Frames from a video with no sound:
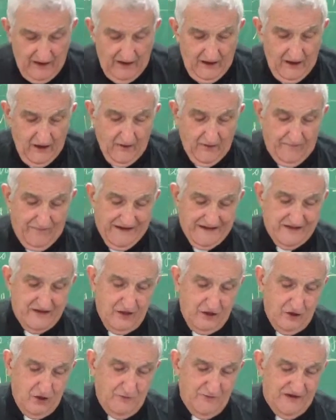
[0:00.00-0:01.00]

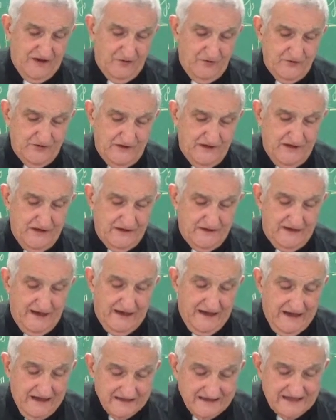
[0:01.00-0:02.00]
Bartholomew de
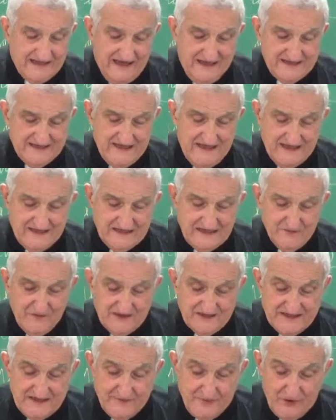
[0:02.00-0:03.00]
las Casas
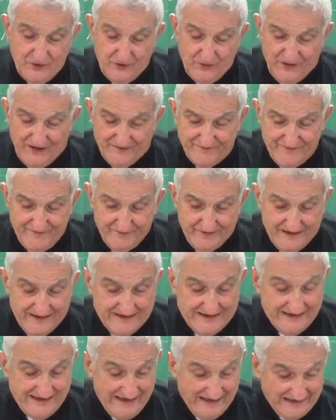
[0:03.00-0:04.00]
was able to affirm
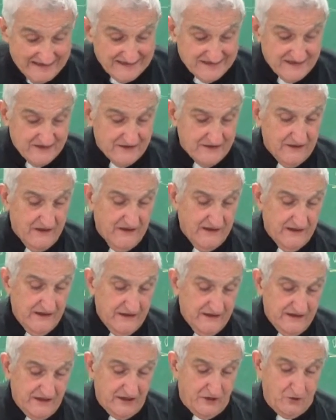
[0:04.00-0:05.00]
that the engine
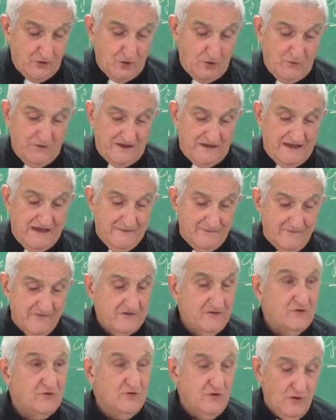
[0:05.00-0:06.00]
he took with him
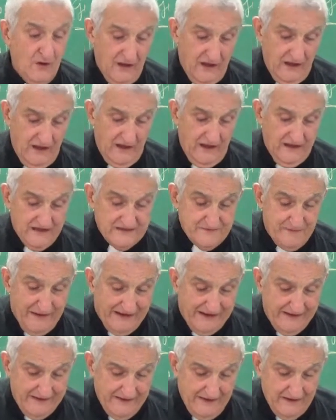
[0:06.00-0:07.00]
to
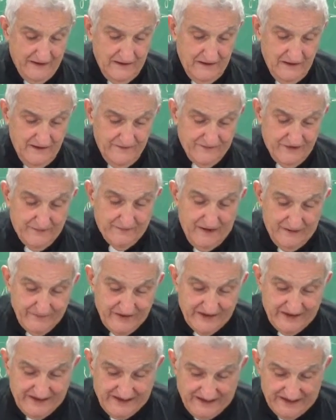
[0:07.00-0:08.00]
Spain, from
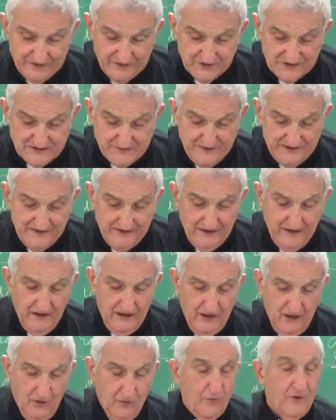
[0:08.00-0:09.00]
America to Spain,
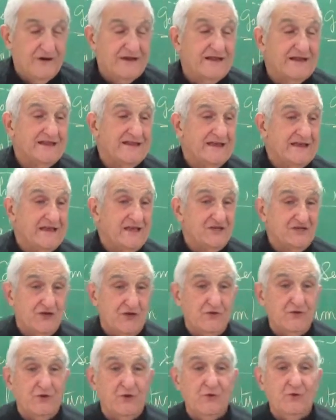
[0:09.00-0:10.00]
were
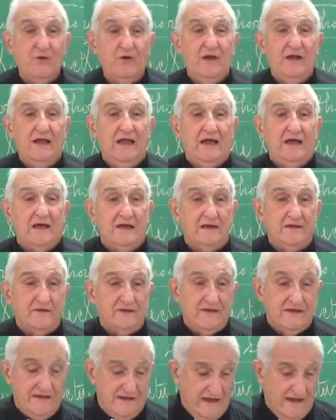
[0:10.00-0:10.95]
intelligent. You know, in